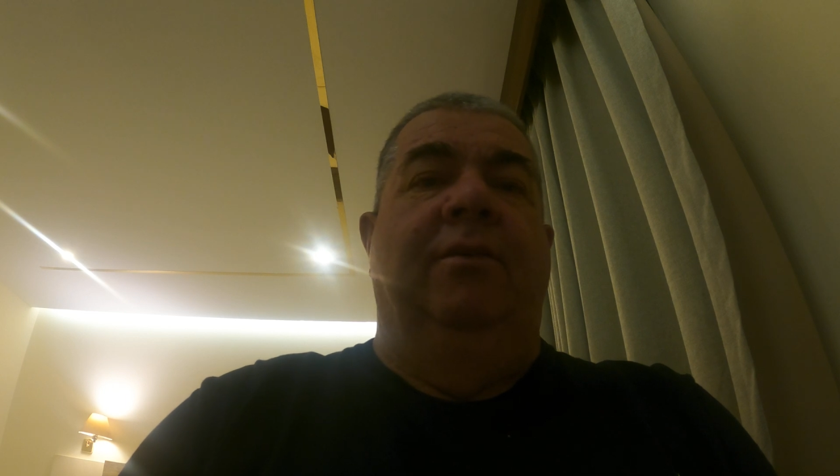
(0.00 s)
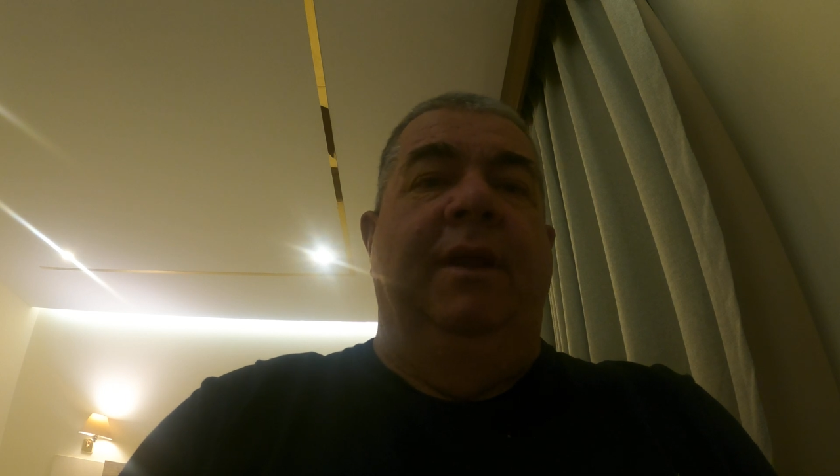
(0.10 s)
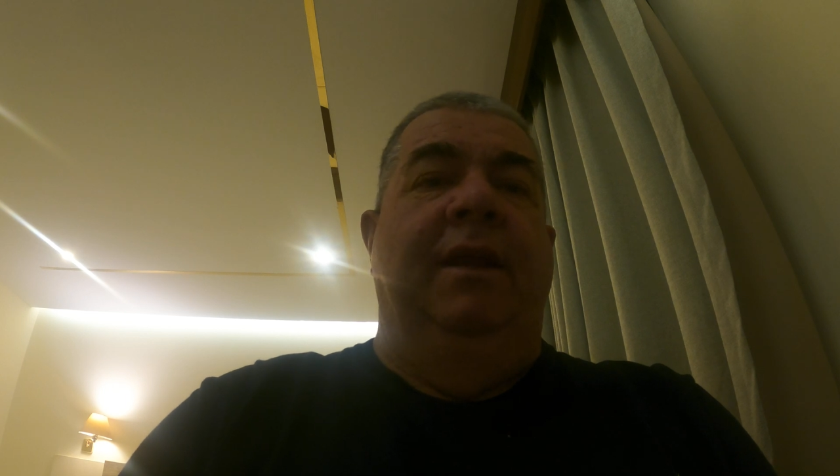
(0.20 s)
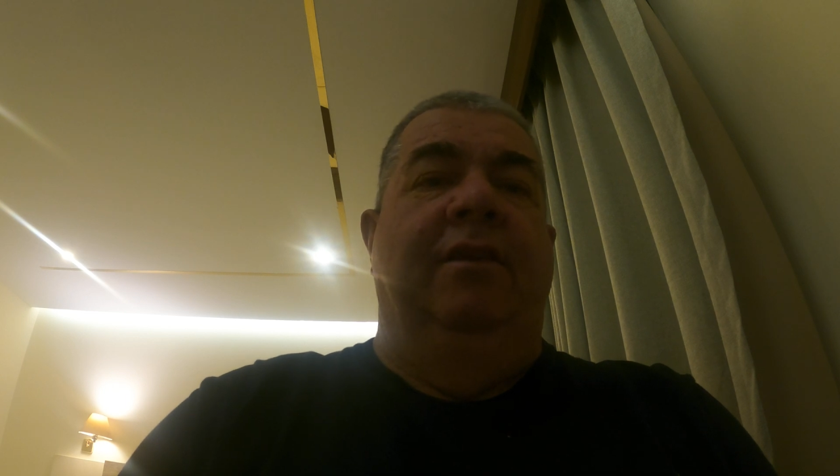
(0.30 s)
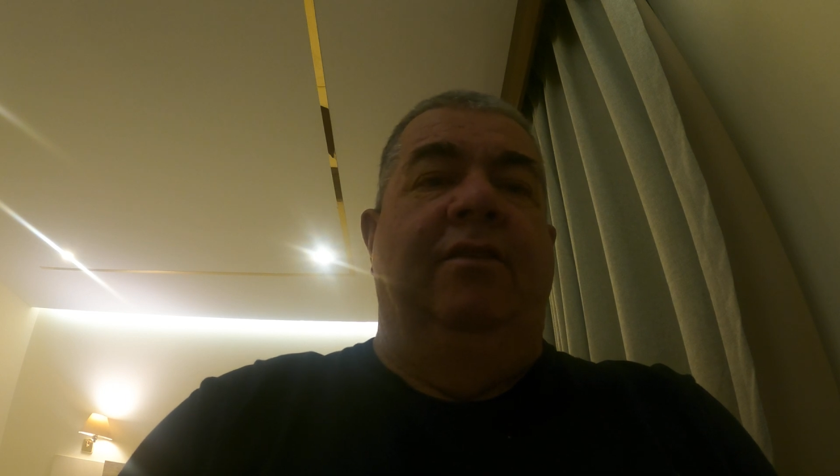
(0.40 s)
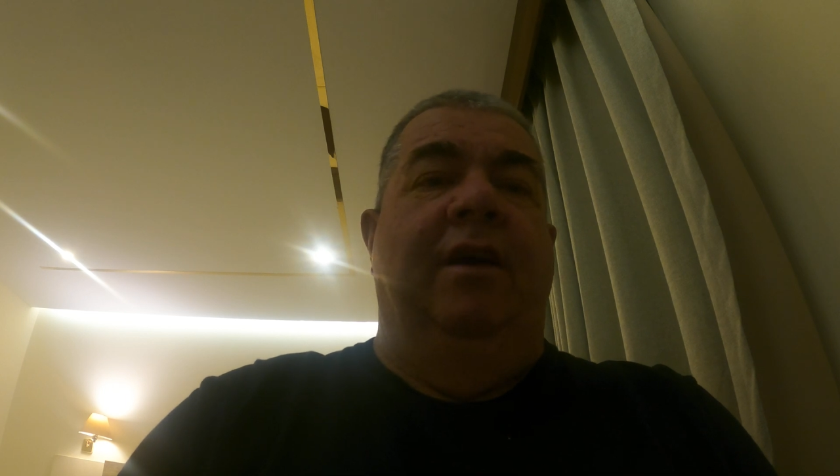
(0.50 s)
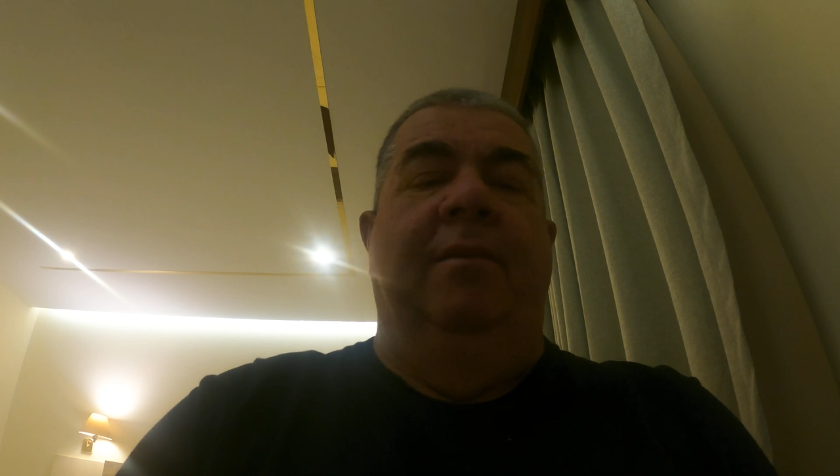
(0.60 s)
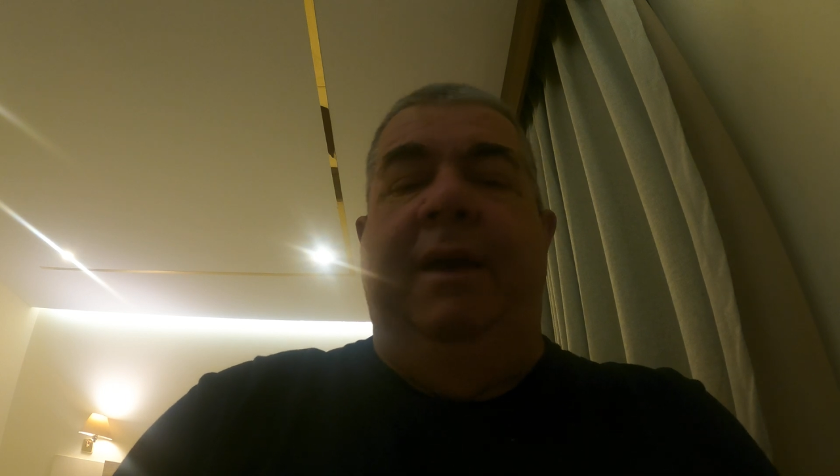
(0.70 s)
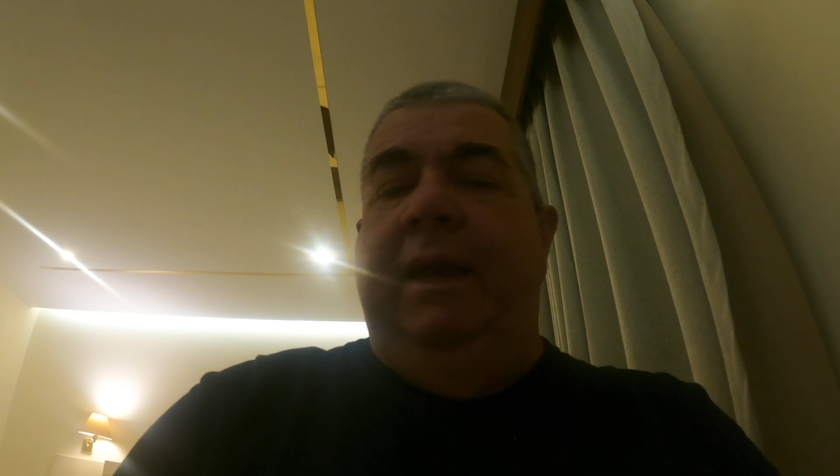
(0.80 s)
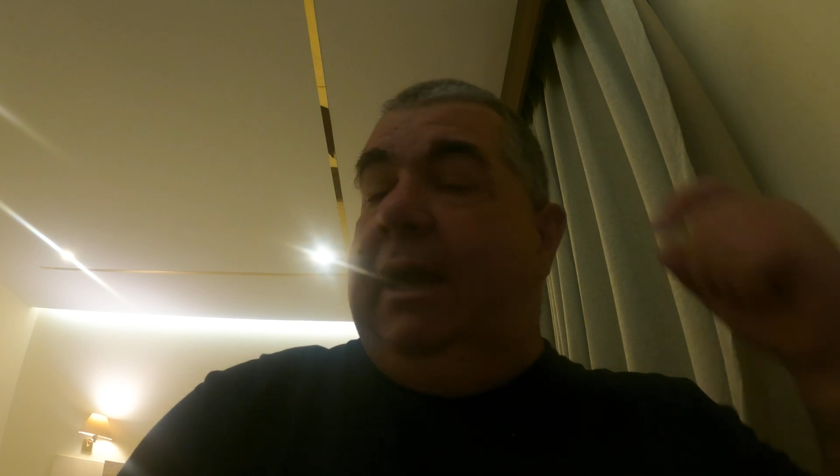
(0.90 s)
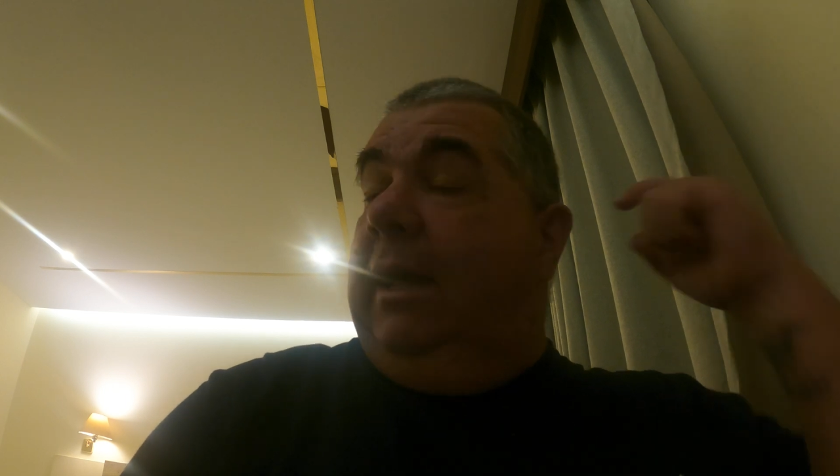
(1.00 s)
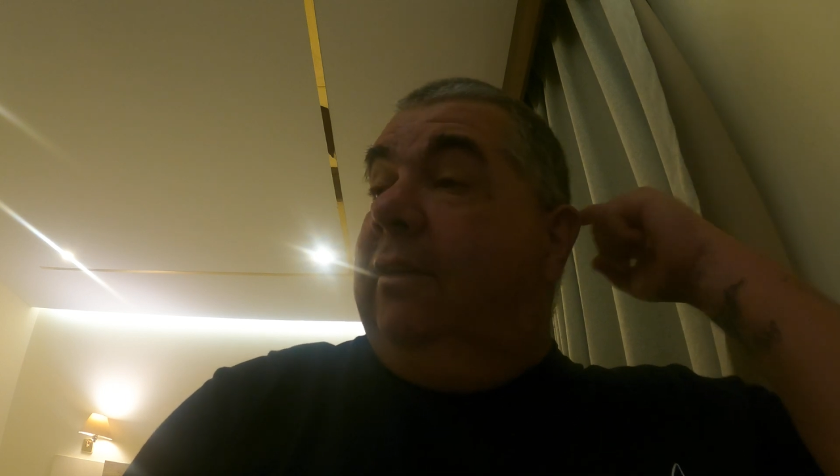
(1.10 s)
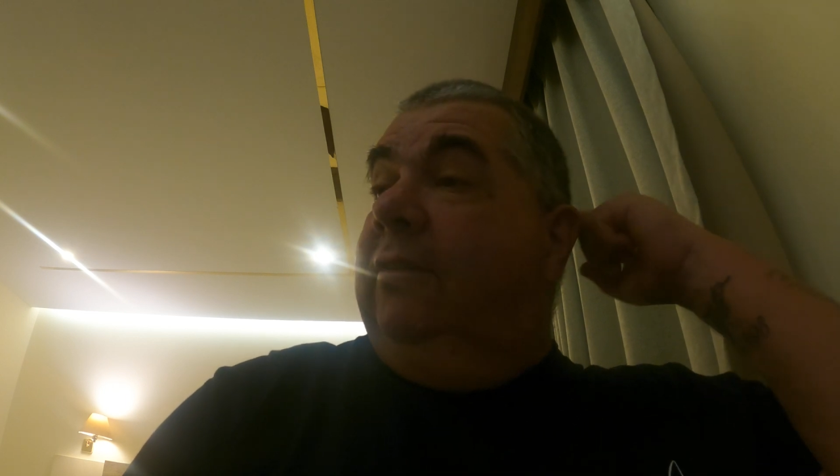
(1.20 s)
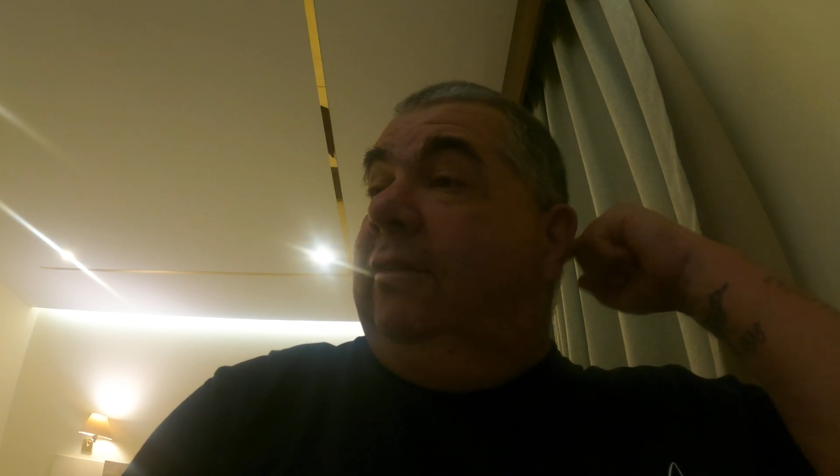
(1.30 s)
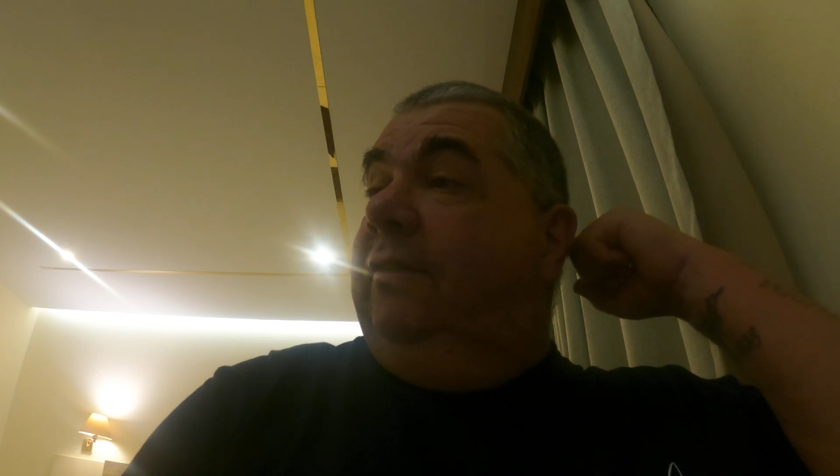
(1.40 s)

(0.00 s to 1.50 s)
went into Showback Castle,